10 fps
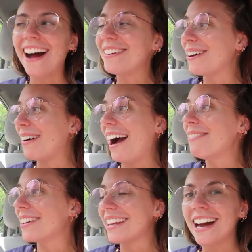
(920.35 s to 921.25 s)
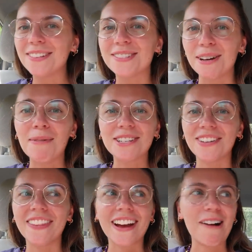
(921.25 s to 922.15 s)
I don't know. I really had so much
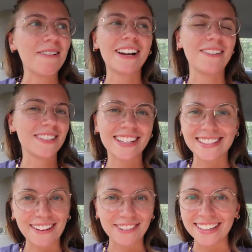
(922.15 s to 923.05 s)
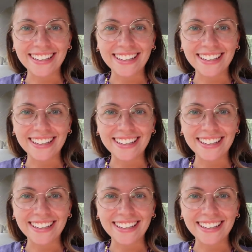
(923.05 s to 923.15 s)
fun. Like, I want to come to this every